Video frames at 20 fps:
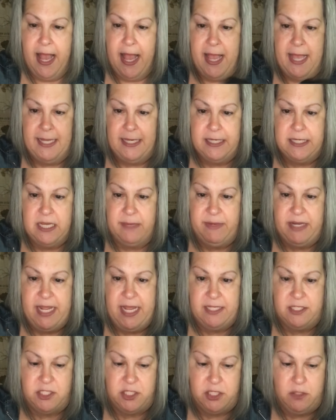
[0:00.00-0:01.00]
And it
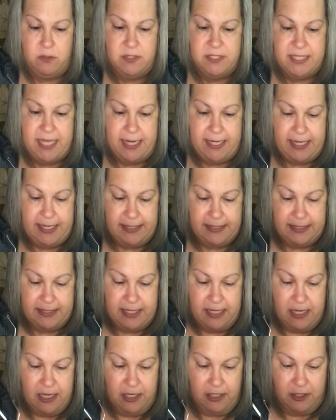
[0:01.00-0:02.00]
has two settings.
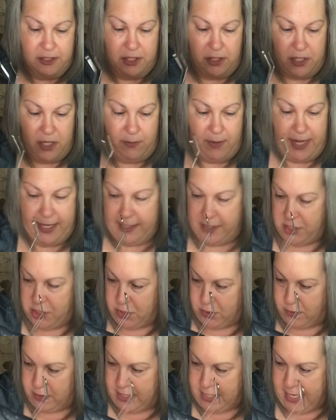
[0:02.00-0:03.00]
So you want to
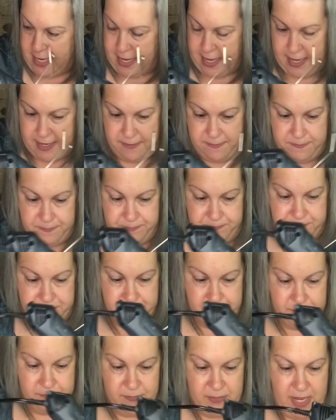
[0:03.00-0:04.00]
turn it on.
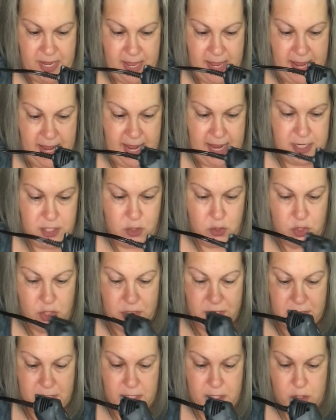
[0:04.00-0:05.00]
And you're
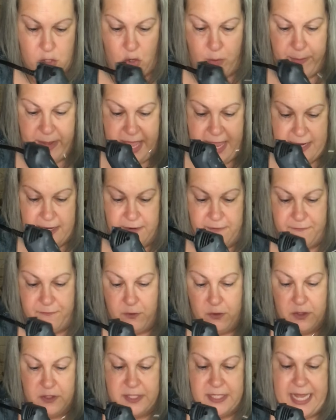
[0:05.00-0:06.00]
just going to go back and
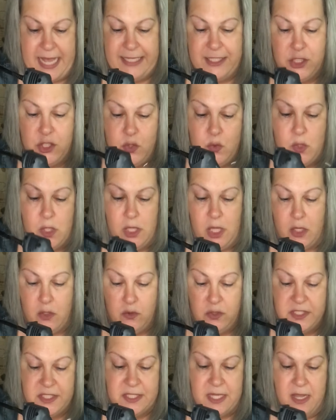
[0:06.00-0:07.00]
forth, not too
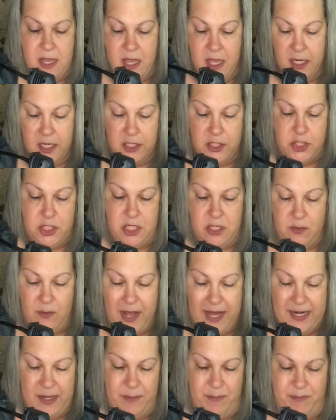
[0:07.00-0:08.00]
close, because you don't
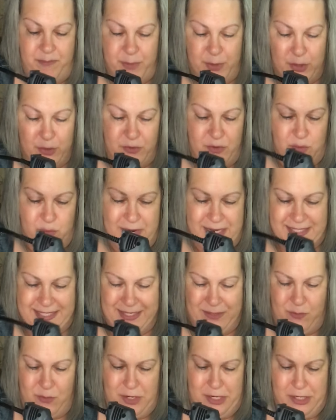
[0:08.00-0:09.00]
want to burn the
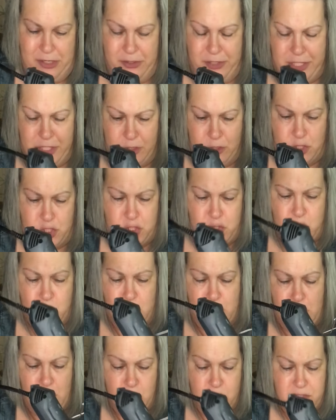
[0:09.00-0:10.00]
resin where you're too
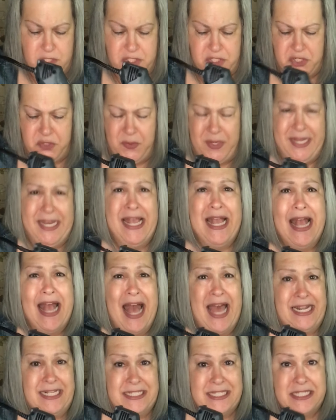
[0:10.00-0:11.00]
close to it
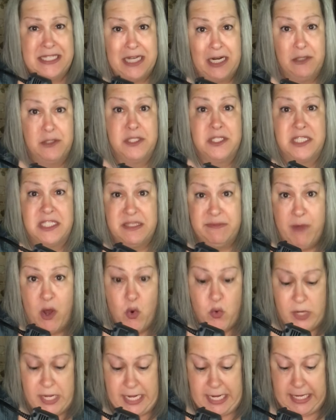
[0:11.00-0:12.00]
and it starts
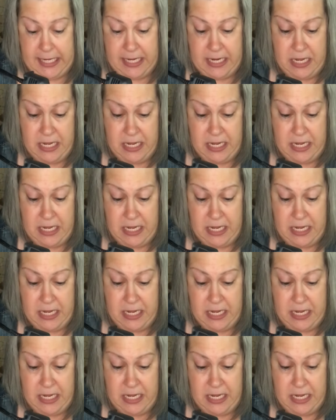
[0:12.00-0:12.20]
smoking.